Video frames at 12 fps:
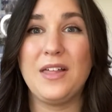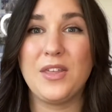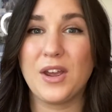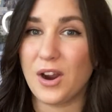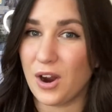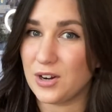
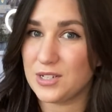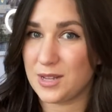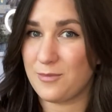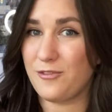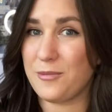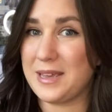there are
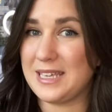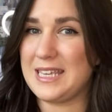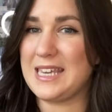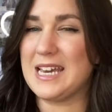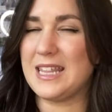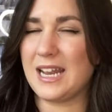some from
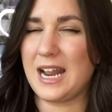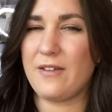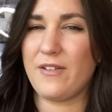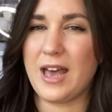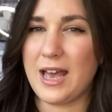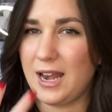IKEA that
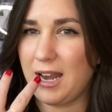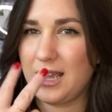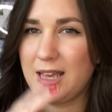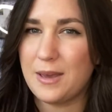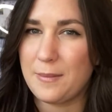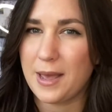I've had
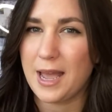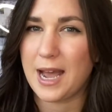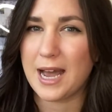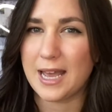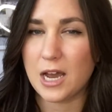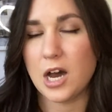my
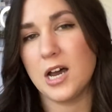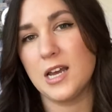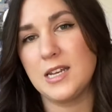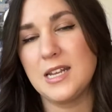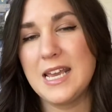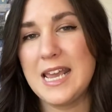eye on.